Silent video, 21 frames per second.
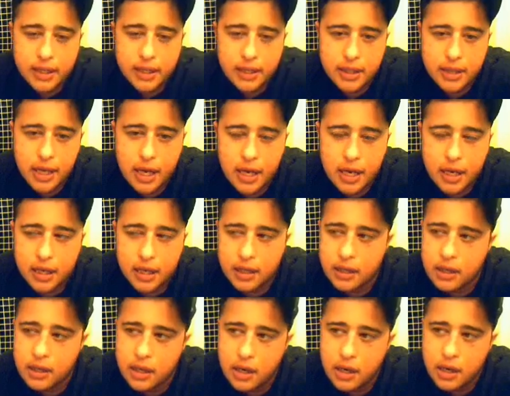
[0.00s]
He
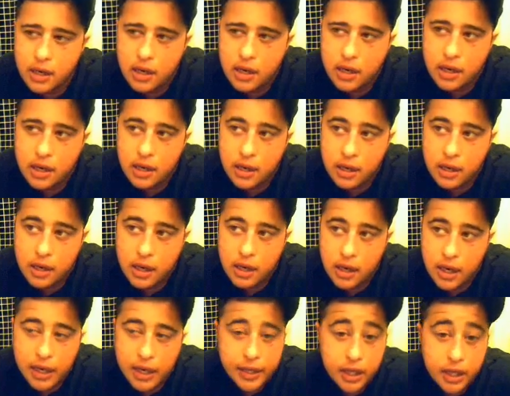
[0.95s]
said,
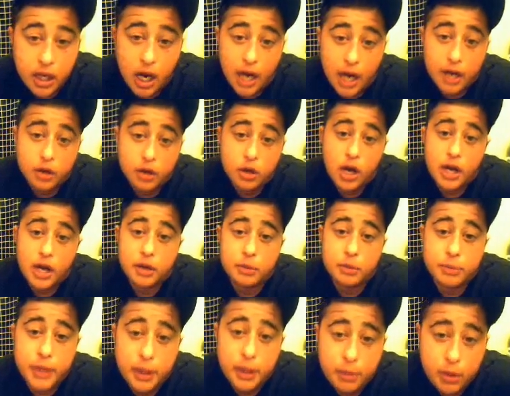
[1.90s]
I
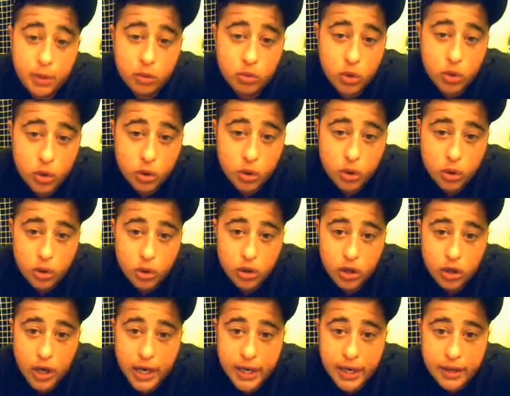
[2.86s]
don't mean to be
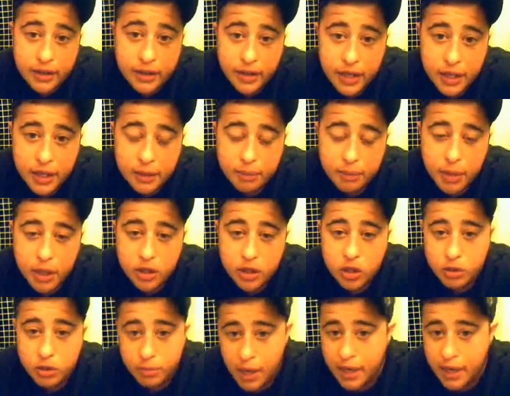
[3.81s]
rude or anything,
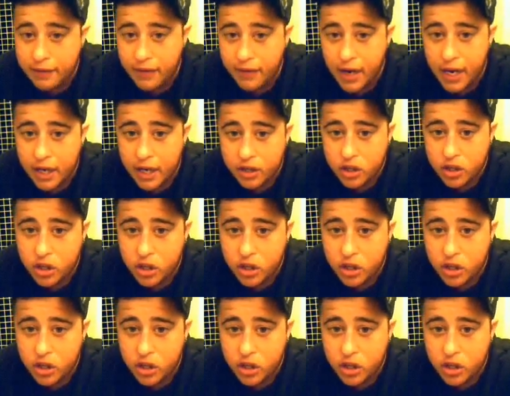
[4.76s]
but do you mind if I